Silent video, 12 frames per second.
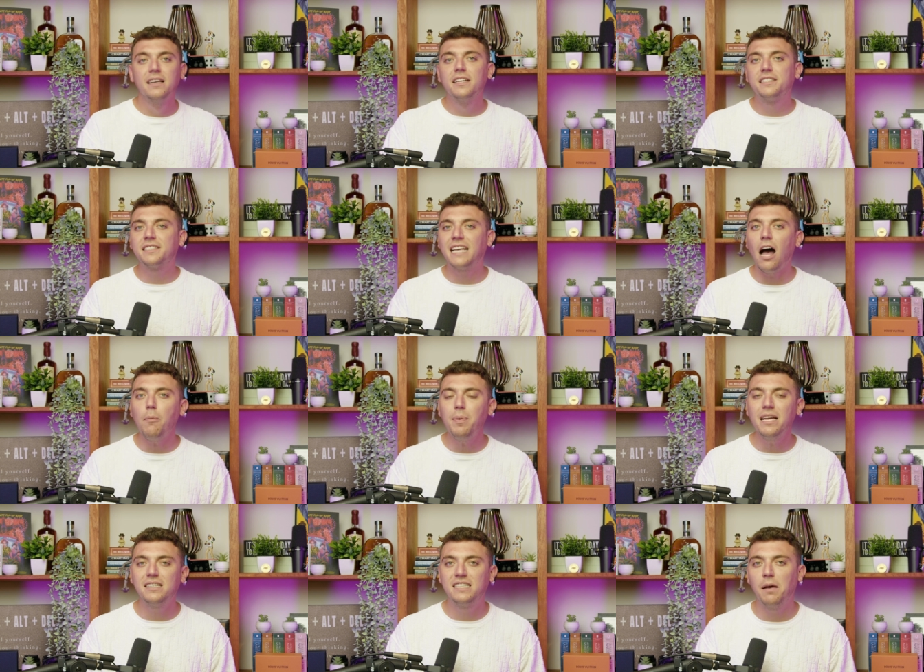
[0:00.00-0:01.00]

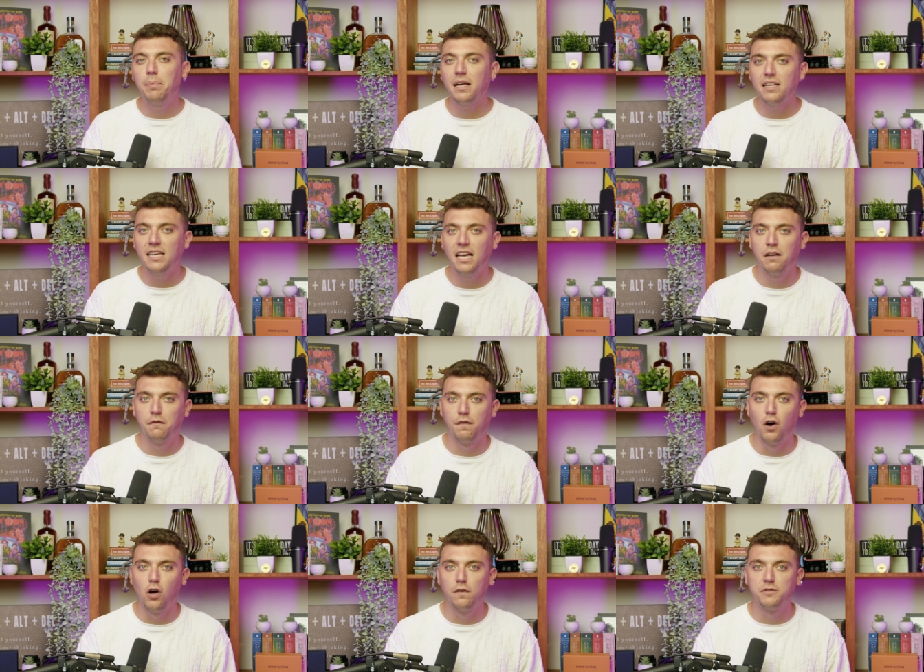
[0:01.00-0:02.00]
Scalping typically
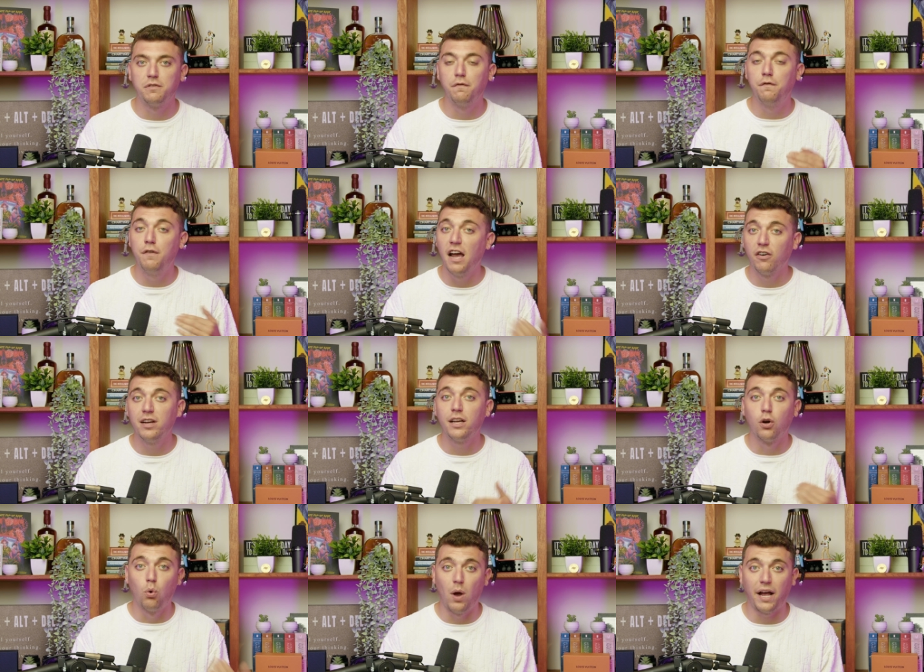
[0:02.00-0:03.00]
involves very
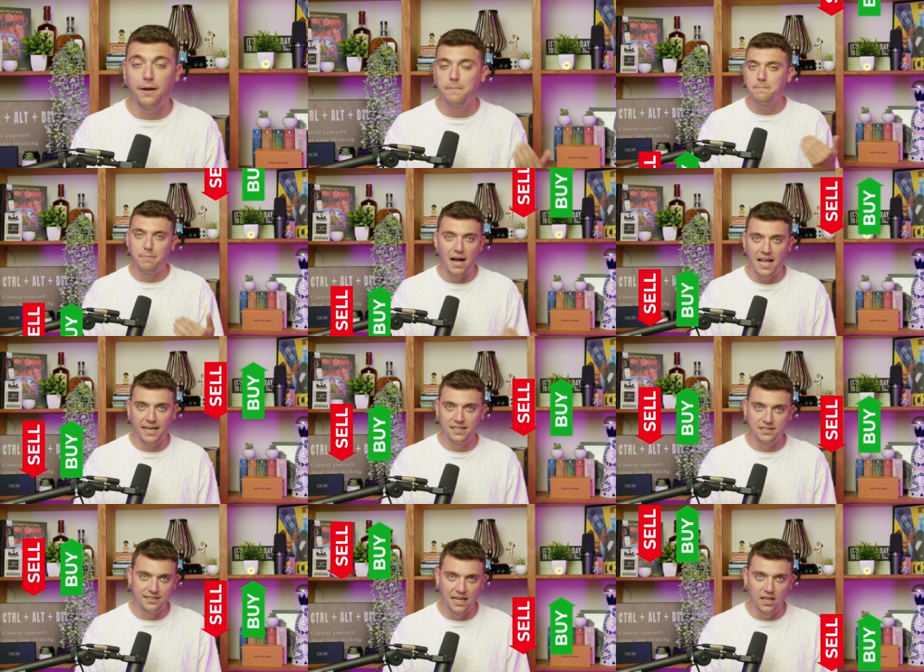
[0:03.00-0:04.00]
quick buying and
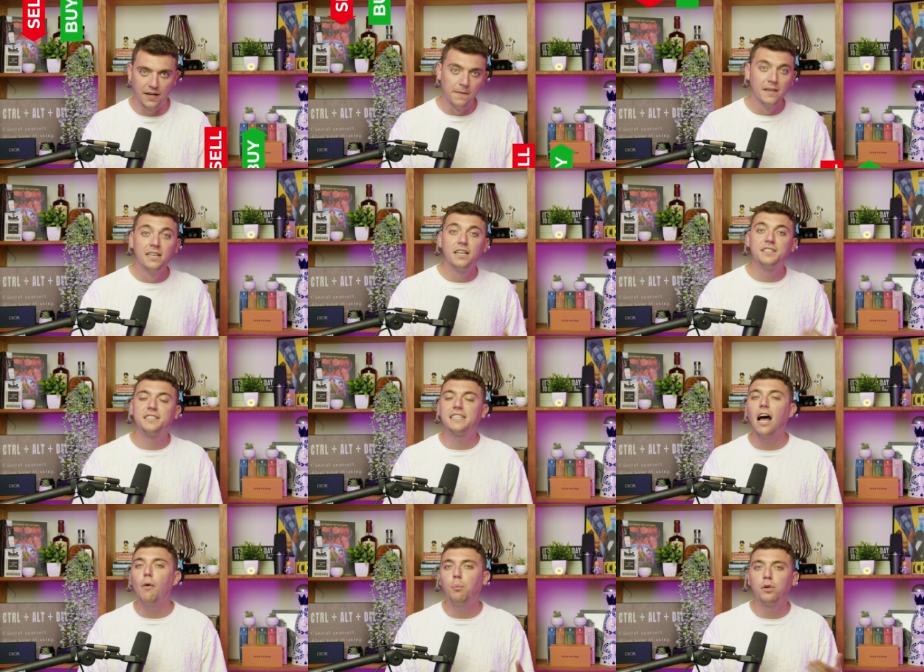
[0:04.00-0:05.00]
selling. A
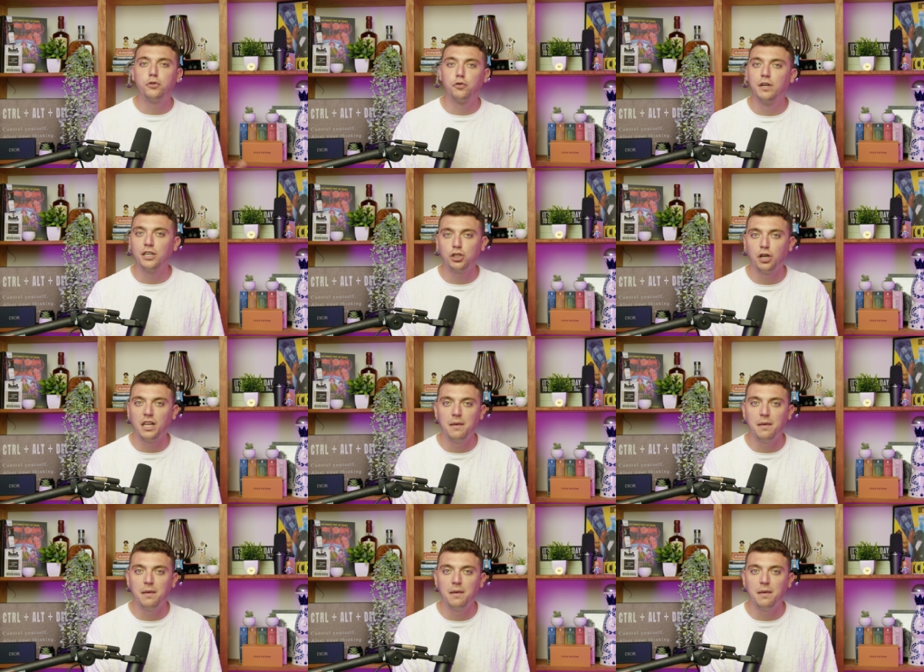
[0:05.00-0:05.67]
scalp would traditionally